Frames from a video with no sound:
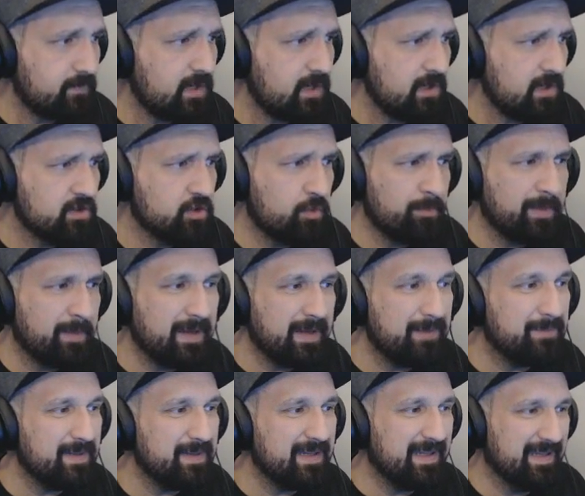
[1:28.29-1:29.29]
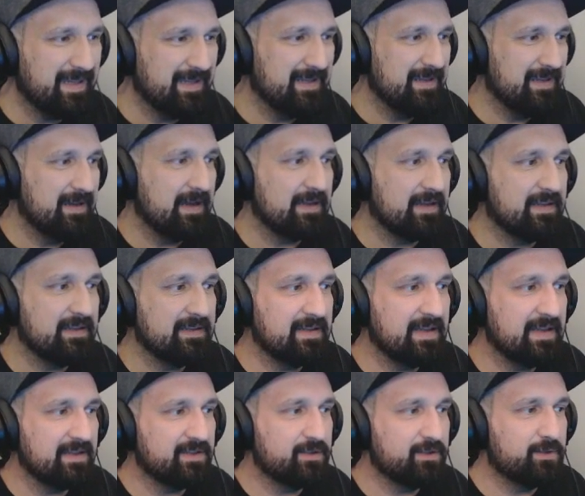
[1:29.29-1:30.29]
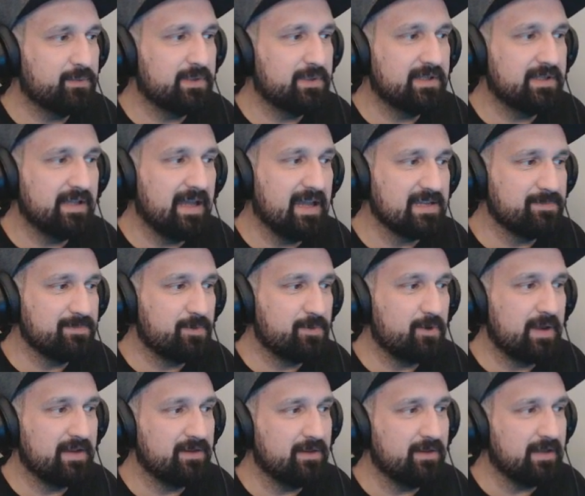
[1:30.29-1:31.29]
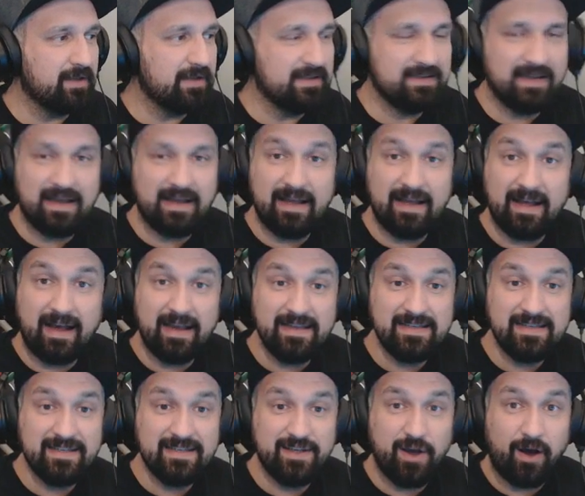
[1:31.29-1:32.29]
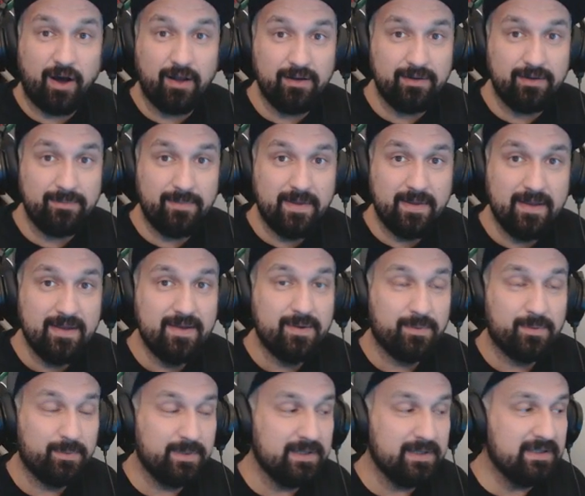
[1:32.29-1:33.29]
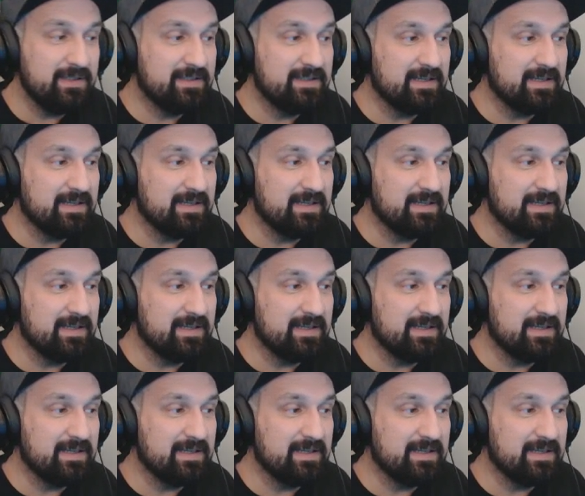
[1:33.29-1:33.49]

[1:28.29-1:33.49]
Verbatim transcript: so maybe I can get good with the X-Bow. And look at that, Ice Golem, really?